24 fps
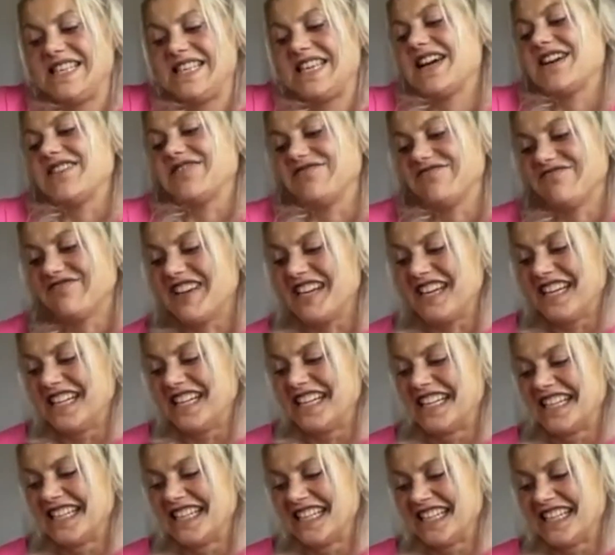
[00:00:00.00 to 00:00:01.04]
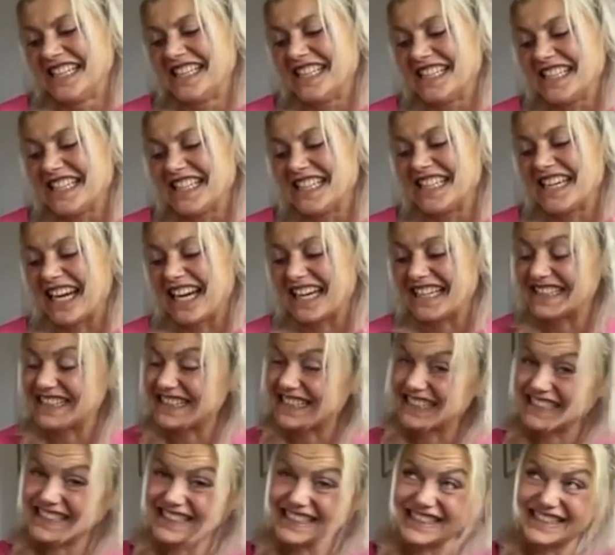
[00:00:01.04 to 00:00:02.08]
yeah, I
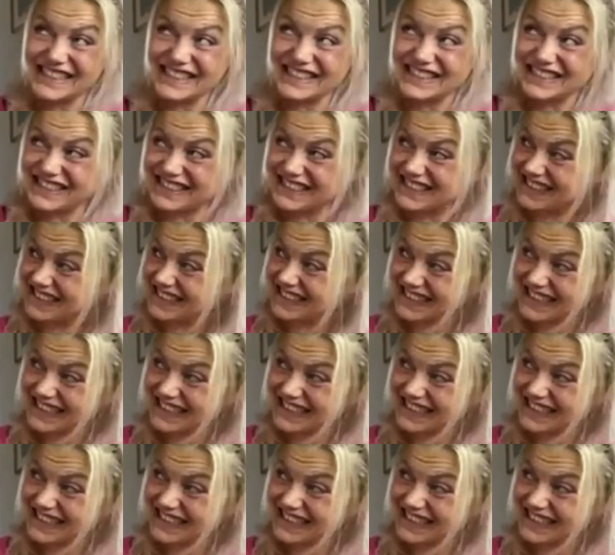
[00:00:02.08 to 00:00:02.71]
think this is,